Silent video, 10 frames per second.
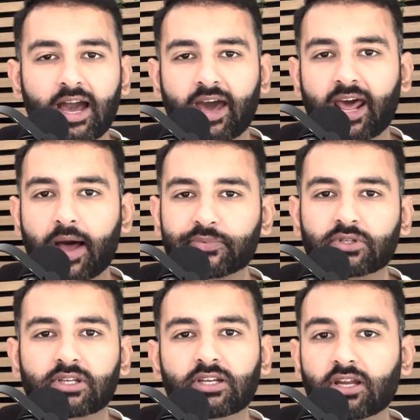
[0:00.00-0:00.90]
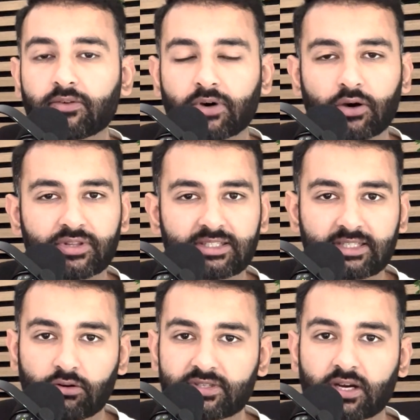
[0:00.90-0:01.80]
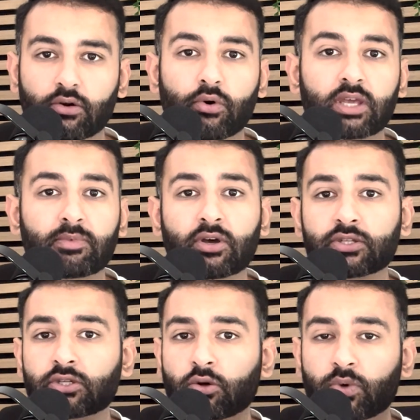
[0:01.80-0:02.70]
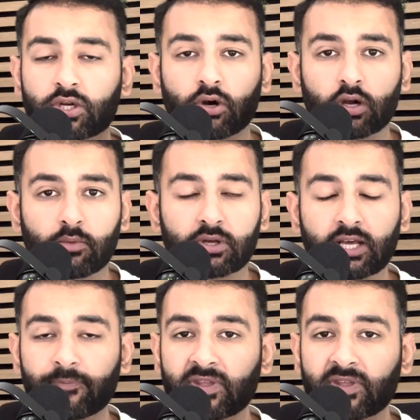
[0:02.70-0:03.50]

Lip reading: And I absolutely love how these series are going because, we're talking about,